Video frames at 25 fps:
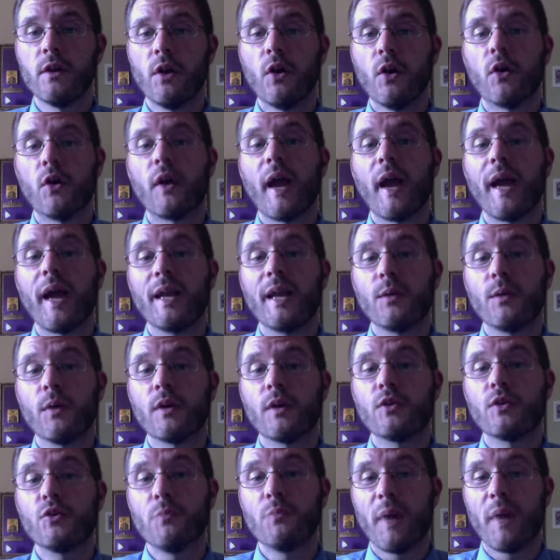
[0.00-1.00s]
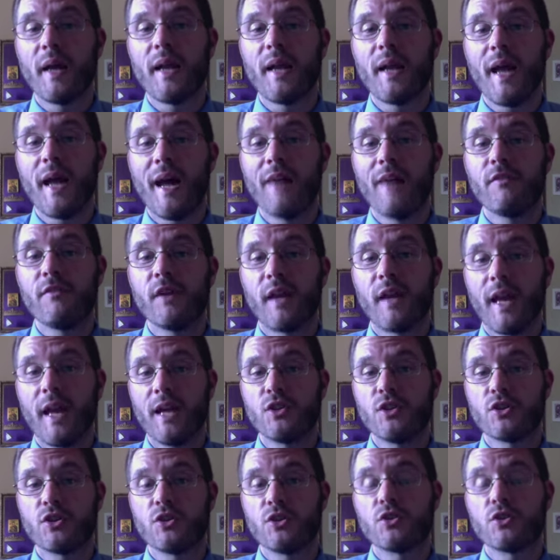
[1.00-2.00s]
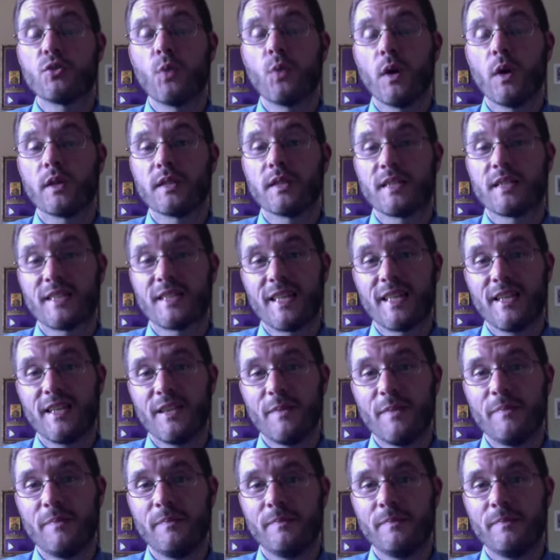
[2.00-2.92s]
or anyone who might have occasion to want to see them.